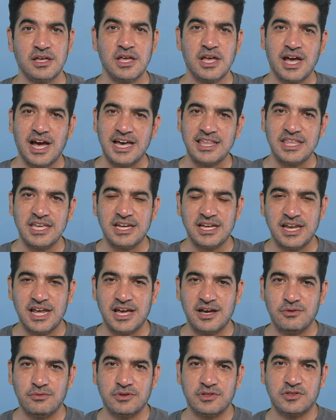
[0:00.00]
I think now
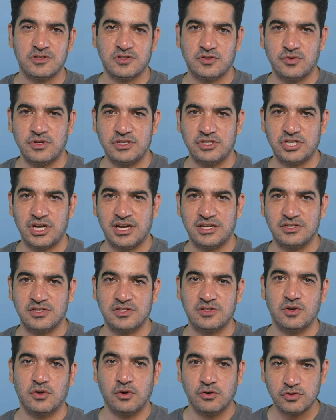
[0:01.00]
with screenshots
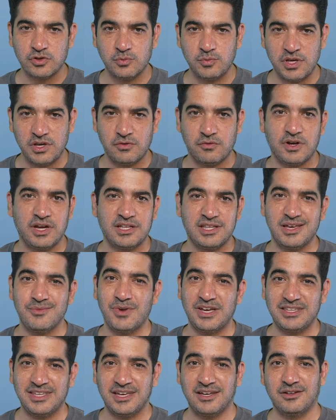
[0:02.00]
also being read, it
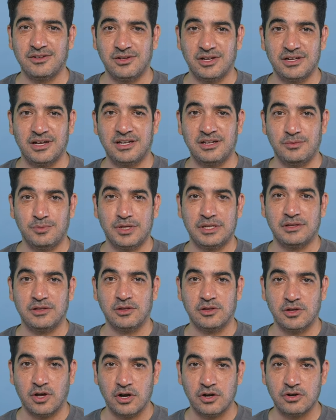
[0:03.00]
might take a little bit
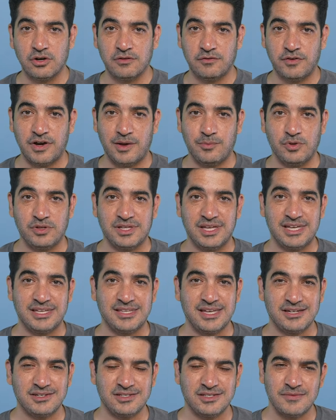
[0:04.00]
longer for Apple to
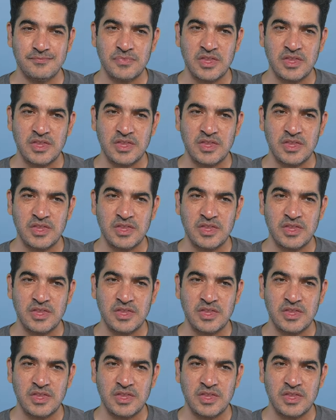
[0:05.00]
index.